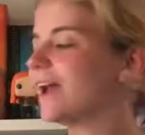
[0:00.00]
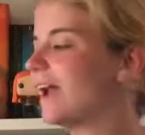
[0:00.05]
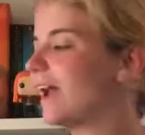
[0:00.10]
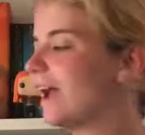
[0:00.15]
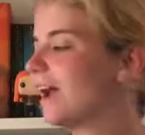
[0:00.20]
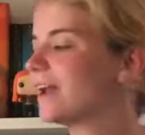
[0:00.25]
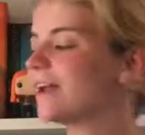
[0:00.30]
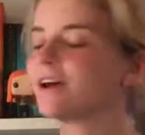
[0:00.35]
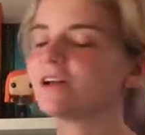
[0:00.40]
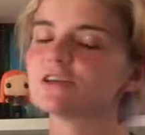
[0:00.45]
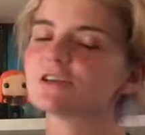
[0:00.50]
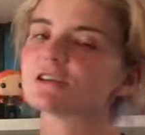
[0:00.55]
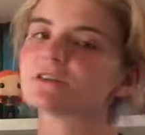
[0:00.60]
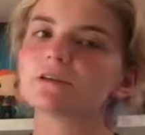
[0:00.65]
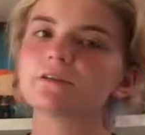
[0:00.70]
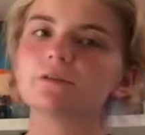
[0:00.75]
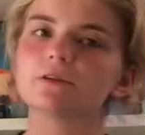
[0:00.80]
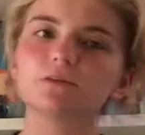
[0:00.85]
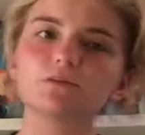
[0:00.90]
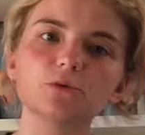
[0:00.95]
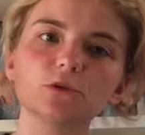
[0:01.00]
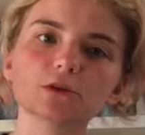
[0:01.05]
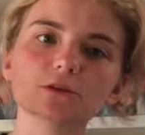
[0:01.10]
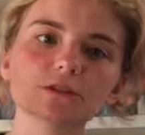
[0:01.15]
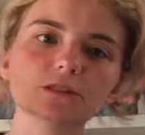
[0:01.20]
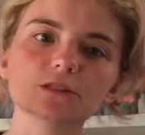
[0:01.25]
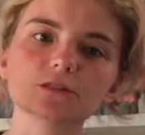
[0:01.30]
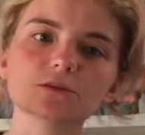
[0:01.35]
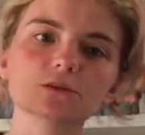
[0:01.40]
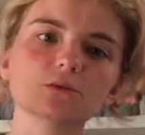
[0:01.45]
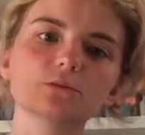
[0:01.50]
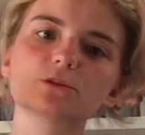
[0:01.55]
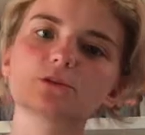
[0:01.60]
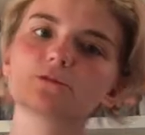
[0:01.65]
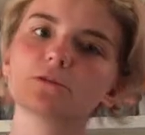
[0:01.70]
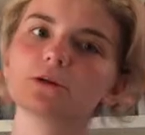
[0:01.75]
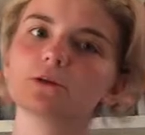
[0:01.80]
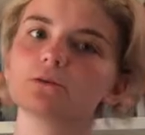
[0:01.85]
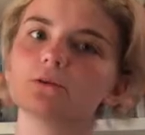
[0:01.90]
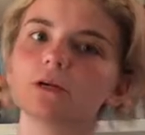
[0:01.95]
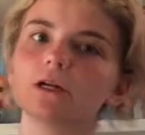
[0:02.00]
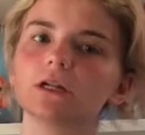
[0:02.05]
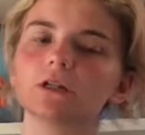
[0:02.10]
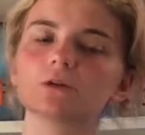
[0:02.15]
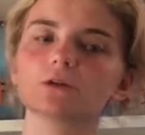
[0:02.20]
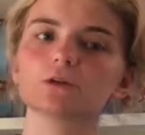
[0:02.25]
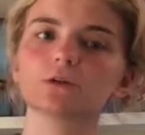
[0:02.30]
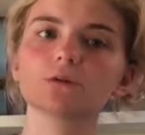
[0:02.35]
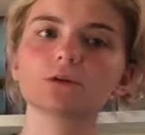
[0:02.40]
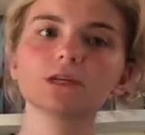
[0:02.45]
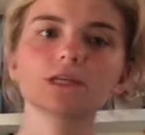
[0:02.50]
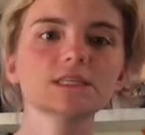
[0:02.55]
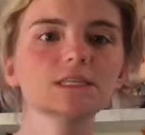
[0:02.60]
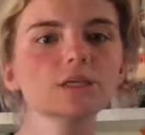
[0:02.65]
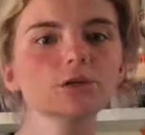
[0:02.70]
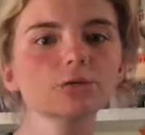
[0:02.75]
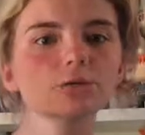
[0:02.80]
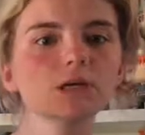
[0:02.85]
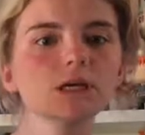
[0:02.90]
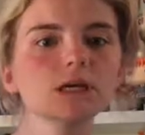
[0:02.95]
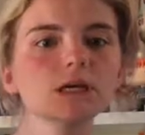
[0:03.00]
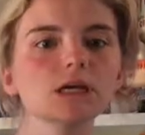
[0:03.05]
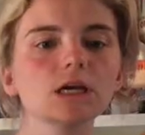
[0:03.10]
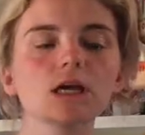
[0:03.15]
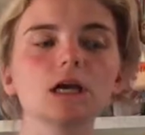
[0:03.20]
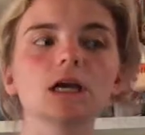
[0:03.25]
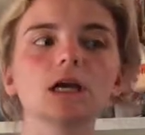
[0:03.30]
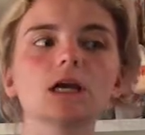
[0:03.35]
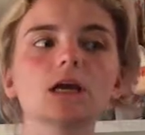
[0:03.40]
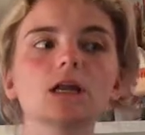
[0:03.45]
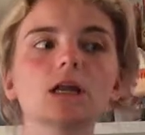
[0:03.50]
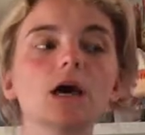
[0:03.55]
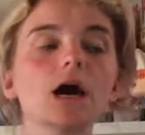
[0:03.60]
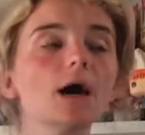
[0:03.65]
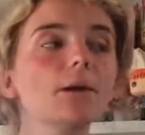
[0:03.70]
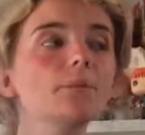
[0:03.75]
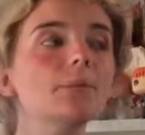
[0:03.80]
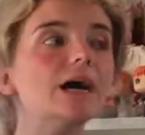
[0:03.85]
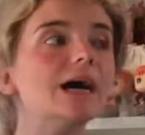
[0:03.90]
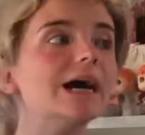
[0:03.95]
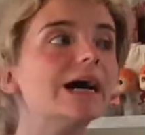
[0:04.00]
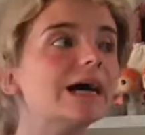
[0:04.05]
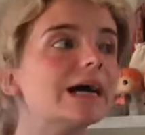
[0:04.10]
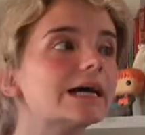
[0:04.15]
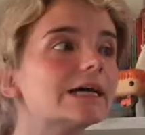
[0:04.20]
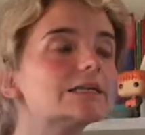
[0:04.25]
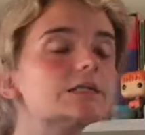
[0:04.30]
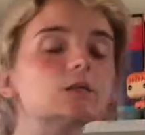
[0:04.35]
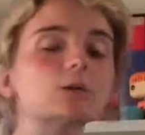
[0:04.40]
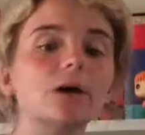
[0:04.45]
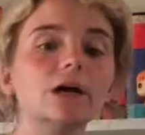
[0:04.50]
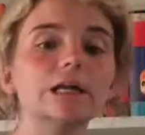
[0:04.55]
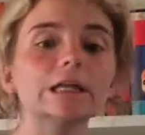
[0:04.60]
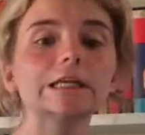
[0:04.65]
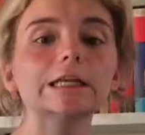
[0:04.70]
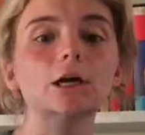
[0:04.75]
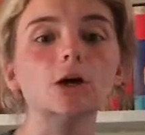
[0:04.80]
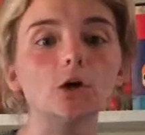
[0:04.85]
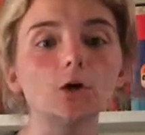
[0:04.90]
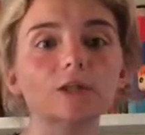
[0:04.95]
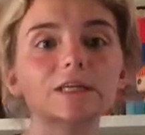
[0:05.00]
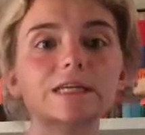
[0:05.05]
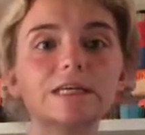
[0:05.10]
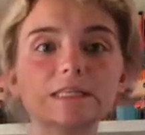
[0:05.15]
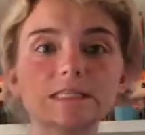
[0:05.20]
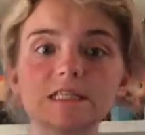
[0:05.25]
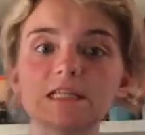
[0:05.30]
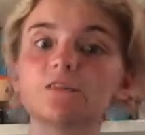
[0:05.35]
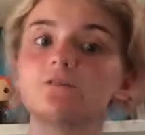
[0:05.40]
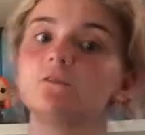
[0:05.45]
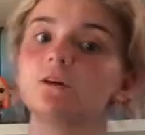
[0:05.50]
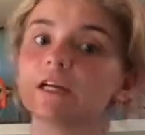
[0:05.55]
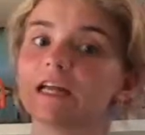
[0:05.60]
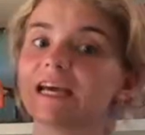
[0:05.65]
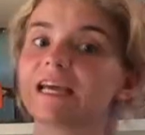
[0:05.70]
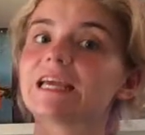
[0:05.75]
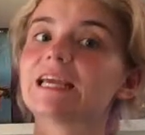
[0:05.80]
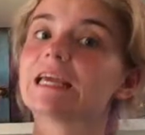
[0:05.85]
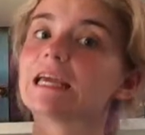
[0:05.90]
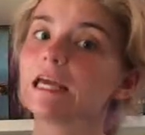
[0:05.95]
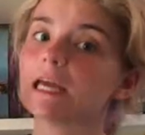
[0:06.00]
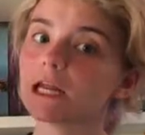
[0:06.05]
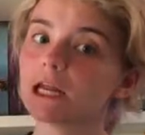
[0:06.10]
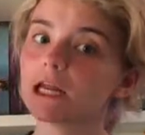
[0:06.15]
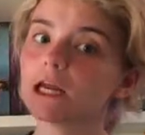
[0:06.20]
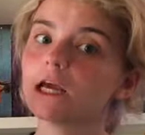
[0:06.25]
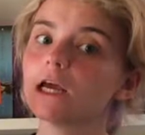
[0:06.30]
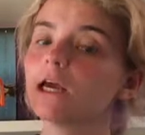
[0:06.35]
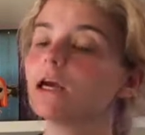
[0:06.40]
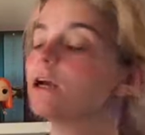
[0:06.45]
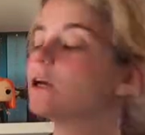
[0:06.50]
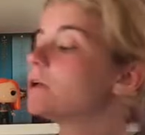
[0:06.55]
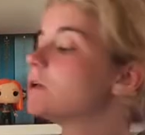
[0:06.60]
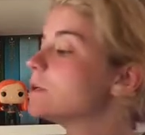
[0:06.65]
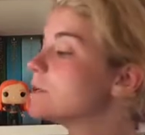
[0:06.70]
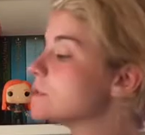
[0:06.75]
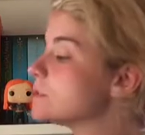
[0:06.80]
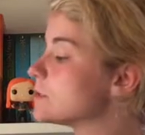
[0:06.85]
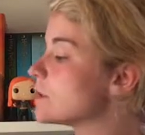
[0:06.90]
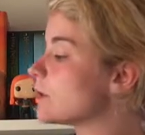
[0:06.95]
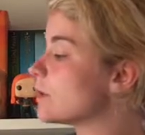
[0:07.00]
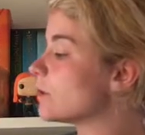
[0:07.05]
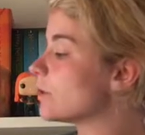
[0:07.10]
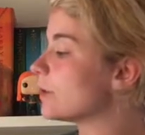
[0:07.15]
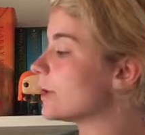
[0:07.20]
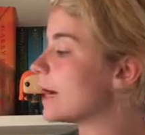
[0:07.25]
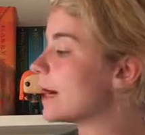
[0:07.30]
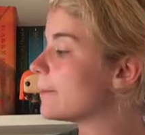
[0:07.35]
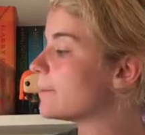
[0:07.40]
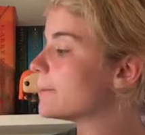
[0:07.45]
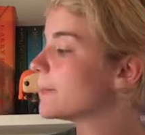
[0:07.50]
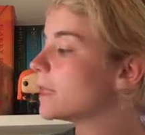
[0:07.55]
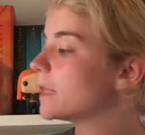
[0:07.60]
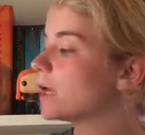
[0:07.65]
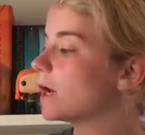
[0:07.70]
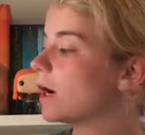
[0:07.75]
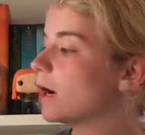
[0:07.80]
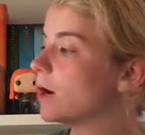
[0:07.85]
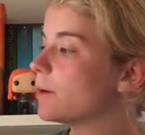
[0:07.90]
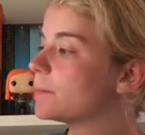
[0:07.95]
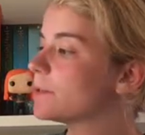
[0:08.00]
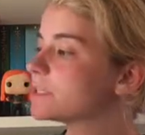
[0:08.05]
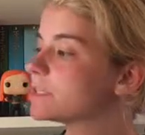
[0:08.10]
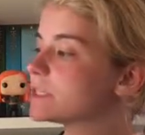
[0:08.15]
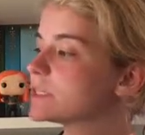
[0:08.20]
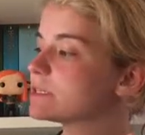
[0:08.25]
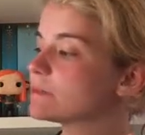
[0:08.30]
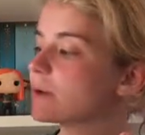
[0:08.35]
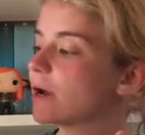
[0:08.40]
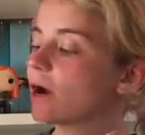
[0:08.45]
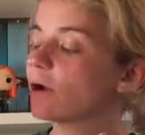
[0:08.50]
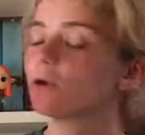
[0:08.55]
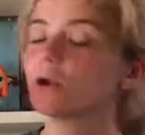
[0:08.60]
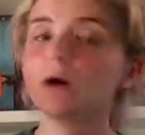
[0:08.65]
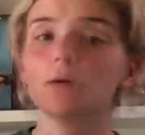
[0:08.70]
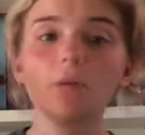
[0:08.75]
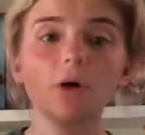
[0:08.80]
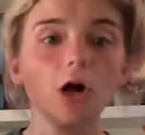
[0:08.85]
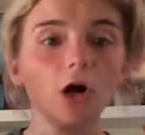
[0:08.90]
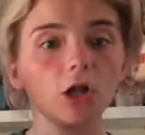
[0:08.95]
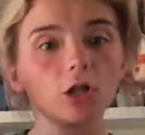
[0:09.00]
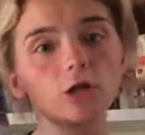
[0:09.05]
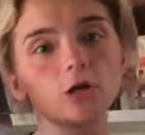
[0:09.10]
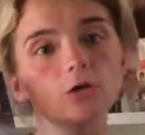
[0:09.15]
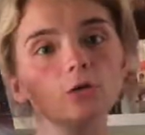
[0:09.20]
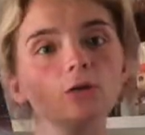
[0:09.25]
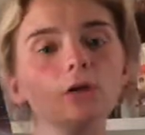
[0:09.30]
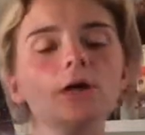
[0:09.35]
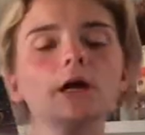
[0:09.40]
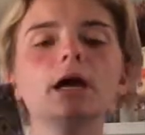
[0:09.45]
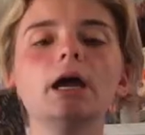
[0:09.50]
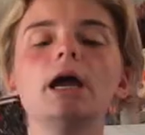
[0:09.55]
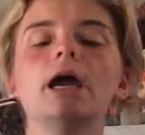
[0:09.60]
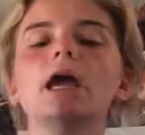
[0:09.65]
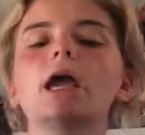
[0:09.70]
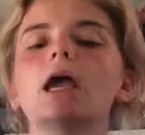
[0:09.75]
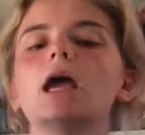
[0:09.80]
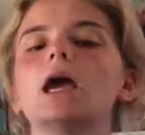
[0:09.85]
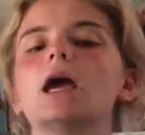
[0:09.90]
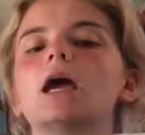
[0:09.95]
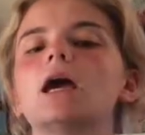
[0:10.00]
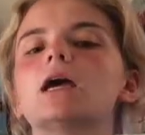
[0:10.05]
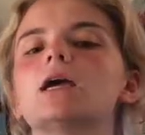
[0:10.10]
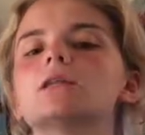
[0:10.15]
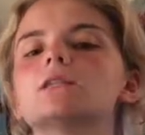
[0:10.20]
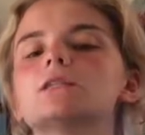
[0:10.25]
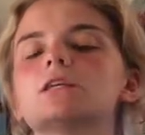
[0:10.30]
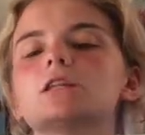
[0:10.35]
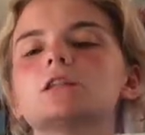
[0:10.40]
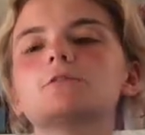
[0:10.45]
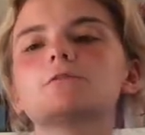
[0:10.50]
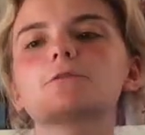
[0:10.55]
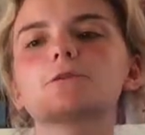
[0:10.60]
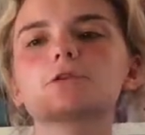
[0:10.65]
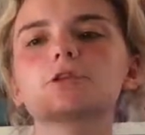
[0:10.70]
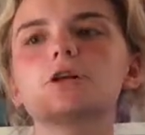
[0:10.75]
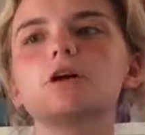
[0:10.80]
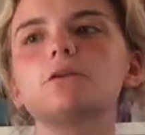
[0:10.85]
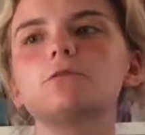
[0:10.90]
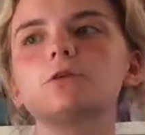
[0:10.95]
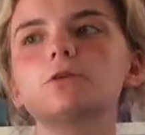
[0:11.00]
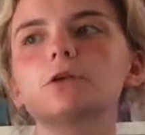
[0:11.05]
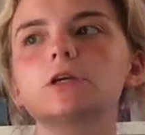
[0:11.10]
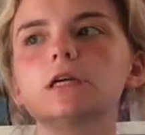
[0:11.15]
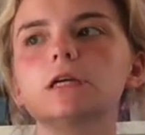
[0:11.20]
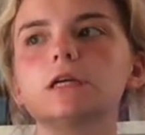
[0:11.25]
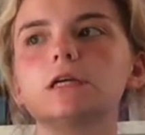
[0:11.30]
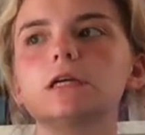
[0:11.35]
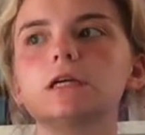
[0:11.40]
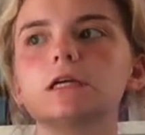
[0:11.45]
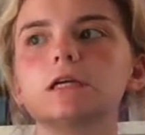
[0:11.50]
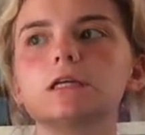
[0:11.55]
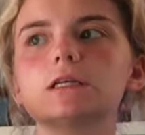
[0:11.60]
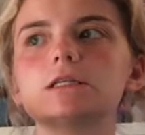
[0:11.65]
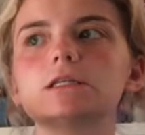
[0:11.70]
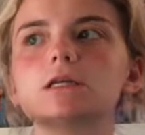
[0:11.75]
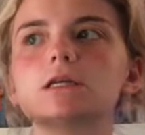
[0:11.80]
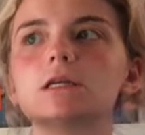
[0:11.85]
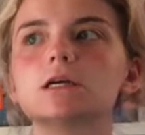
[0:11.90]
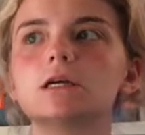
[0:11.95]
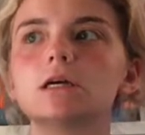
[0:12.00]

And I just love his books. They're so much fun to read, and they're so easy to read, and I'm behind, so I need all the easy and fun I can get. So yeah, this is about Apollo. And in the first novel, he is,